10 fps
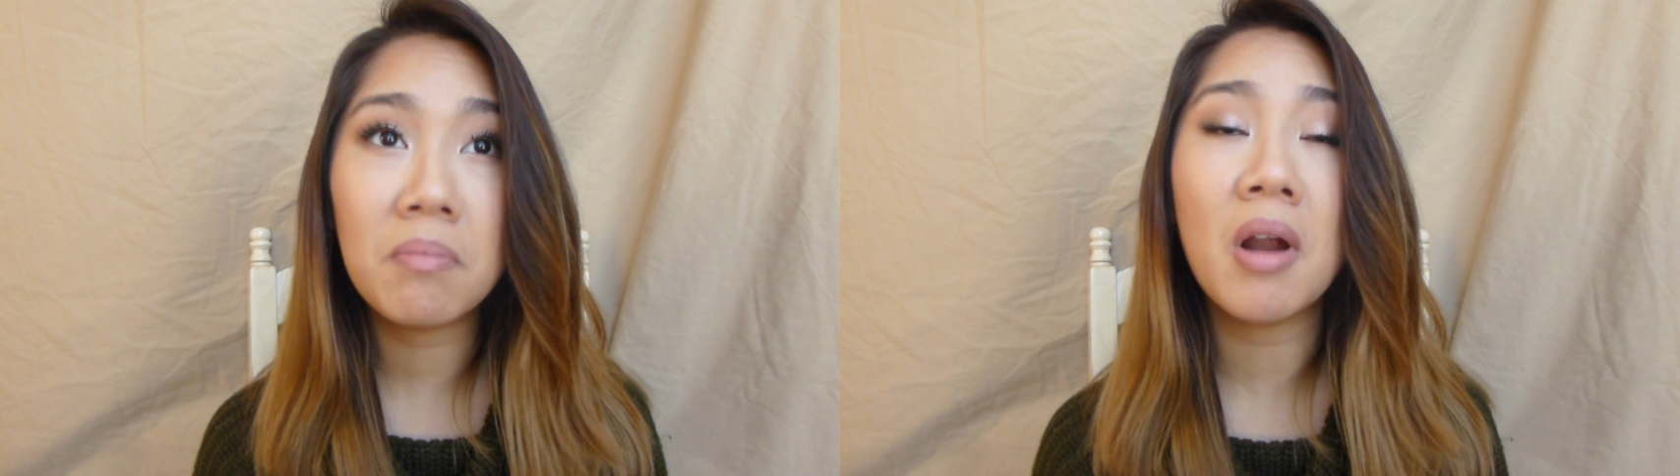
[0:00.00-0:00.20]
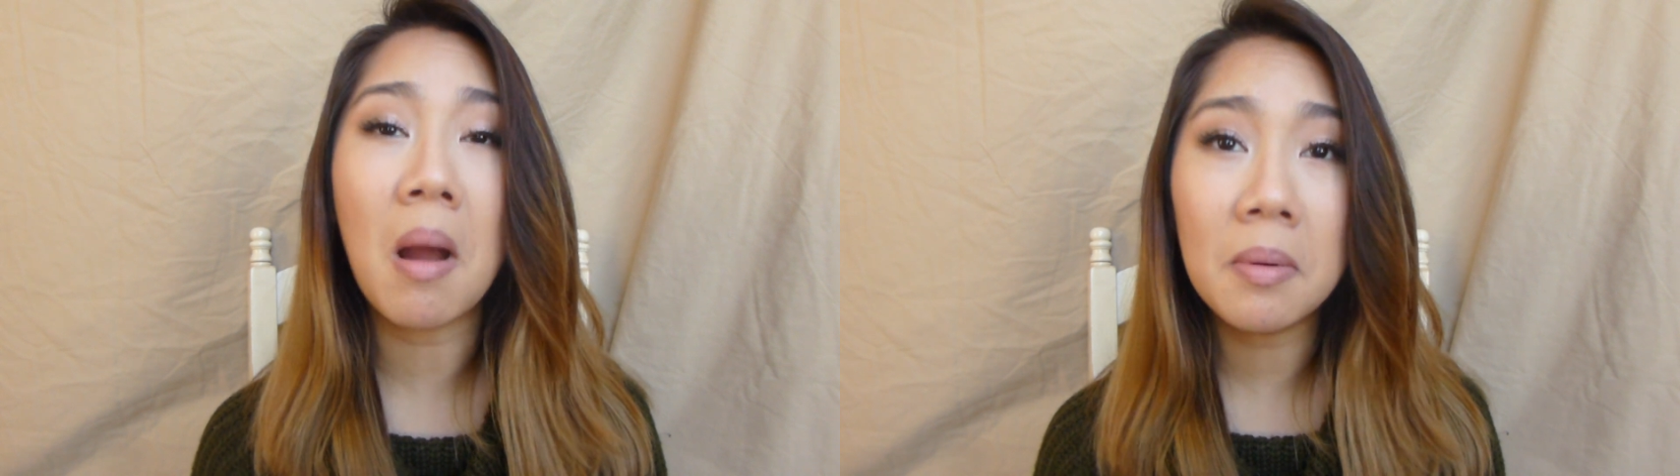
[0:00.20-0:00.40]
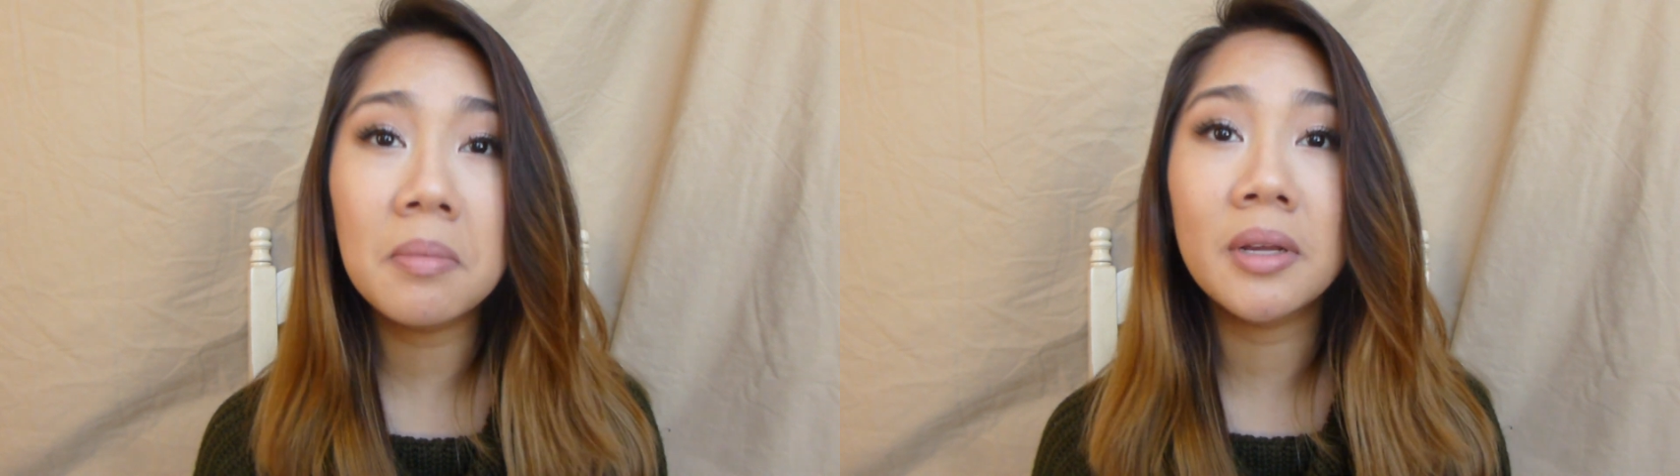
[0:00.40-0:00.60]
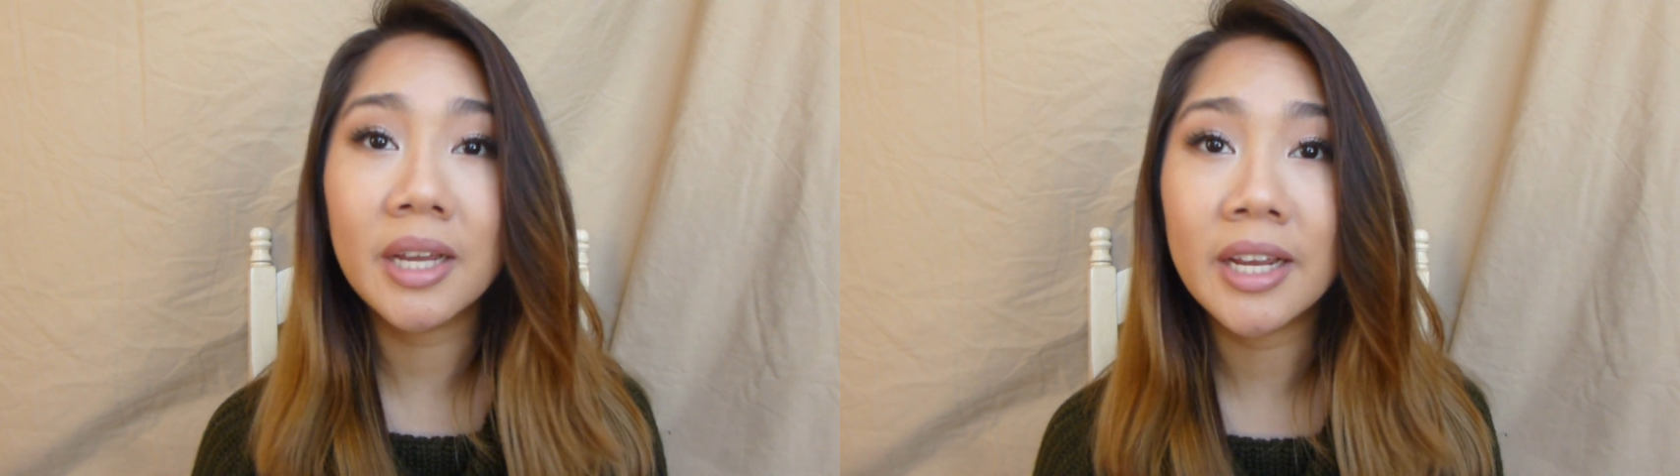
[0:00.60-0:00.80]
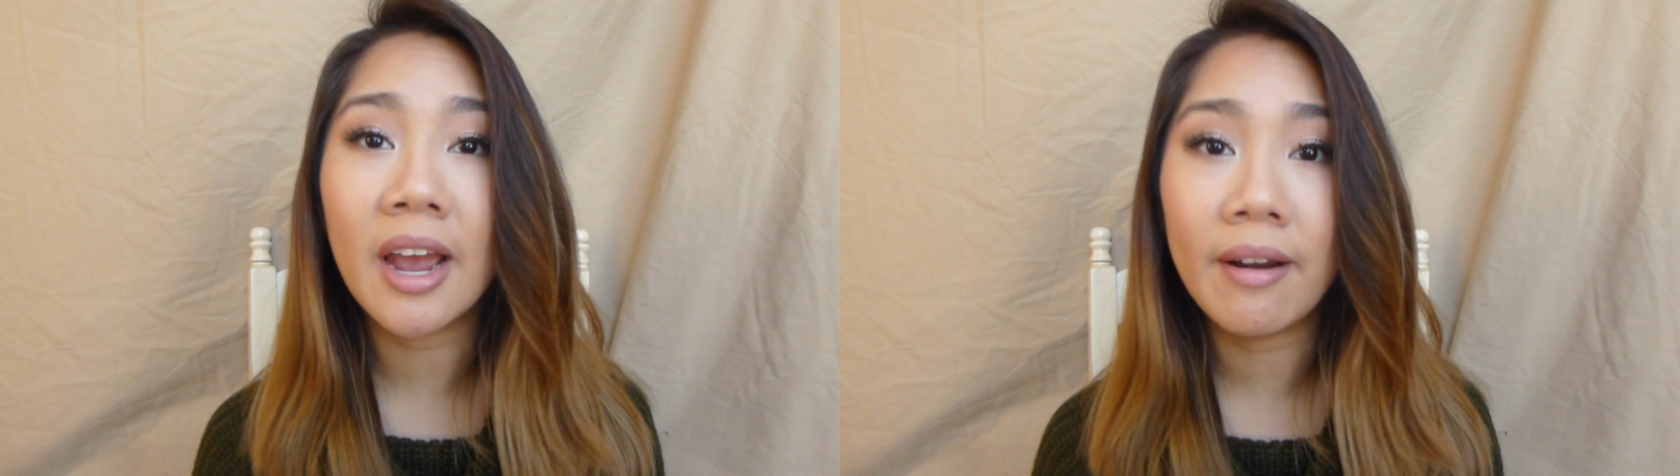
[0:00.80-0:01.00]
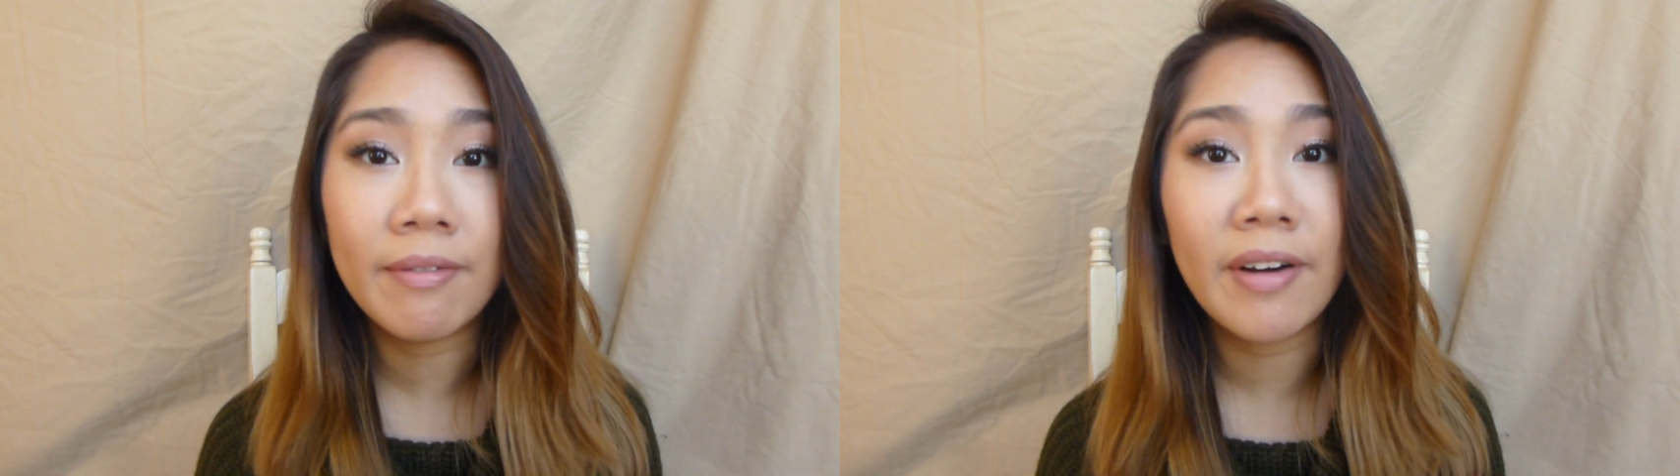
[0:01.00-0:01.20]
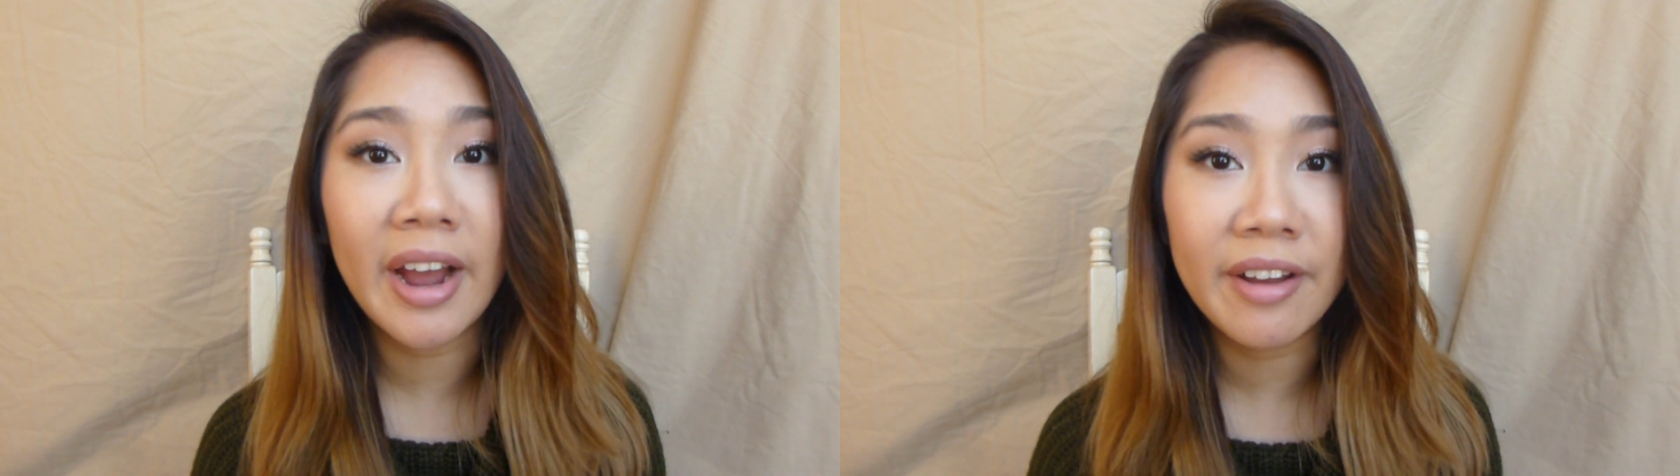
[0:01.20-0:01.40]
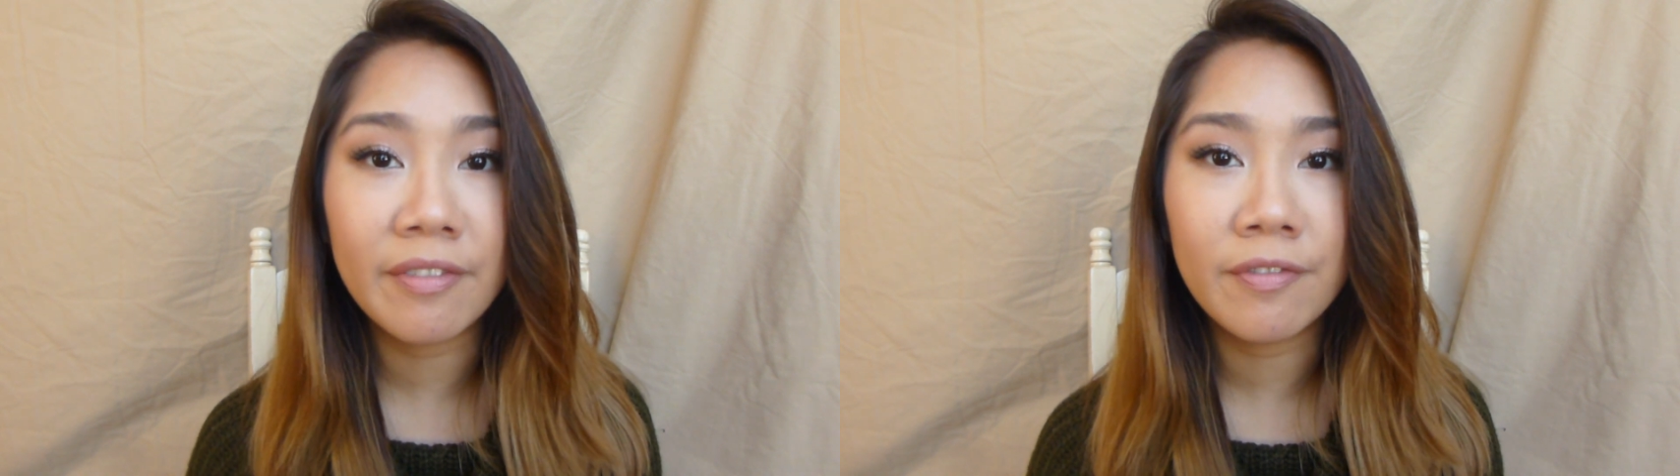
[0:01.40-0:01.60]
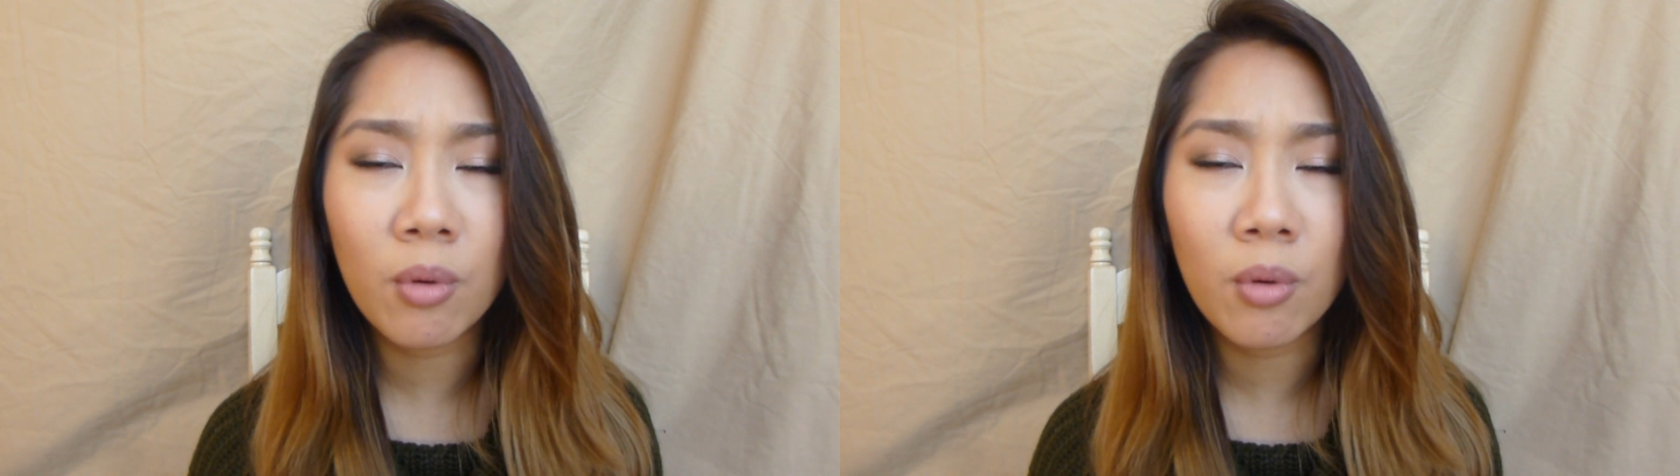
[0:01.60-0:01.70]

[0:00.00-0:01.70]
probably again 4